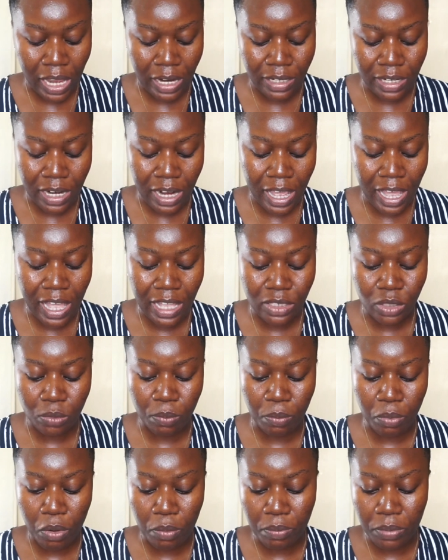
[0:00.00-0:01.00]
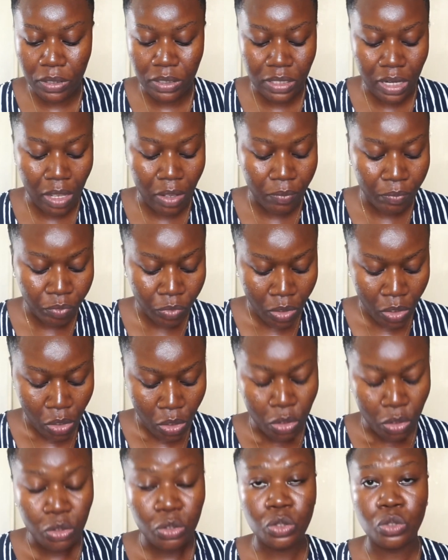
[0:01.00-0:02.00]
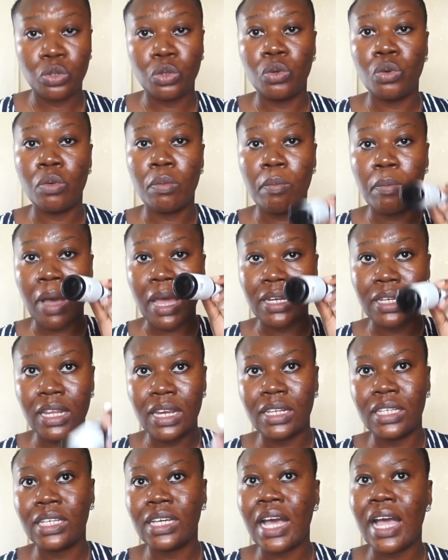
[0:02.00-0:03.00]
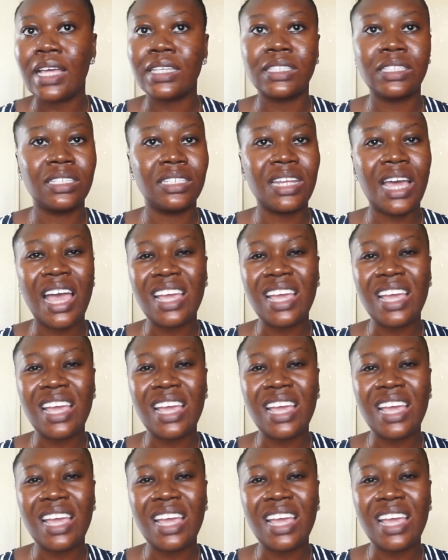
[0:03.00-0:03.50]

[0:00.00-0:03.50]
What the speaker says: and then I had to bump it down to mandelic acid.